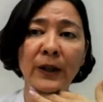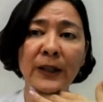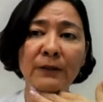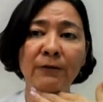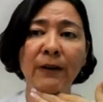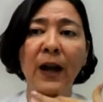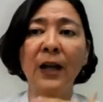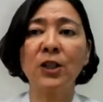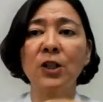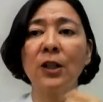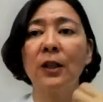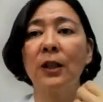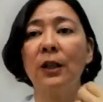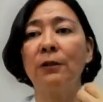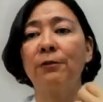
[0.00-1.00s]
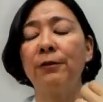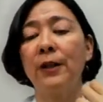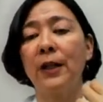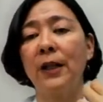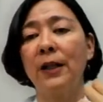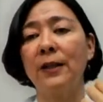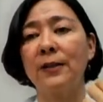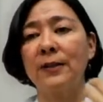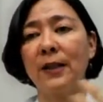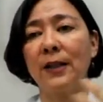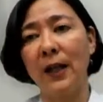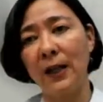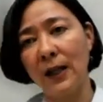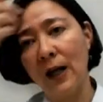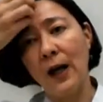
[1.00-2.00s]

infection, if it is a